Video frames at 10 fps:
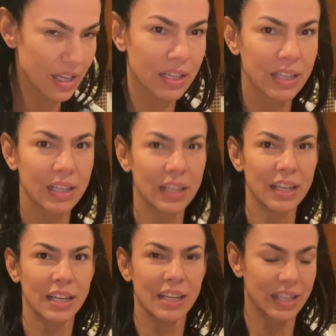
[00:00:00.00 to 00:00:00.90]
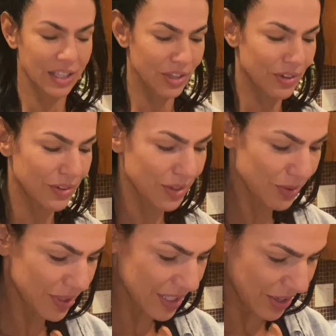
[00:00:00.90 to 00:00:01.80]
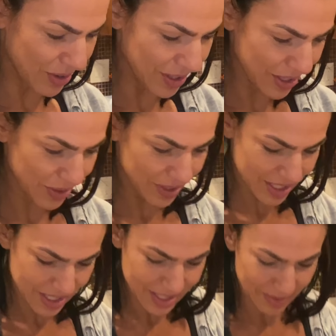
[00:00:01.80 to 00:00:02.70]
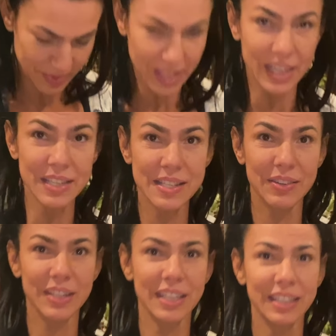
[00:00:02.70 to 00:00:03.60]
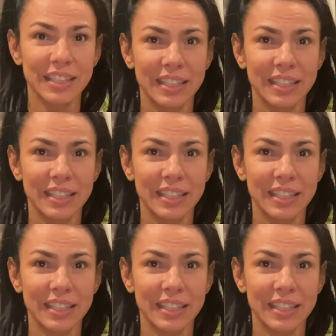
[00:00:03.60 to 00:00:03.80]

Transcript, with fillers: Oh, I am ready. You, you want? Oh, you want to see something else down here?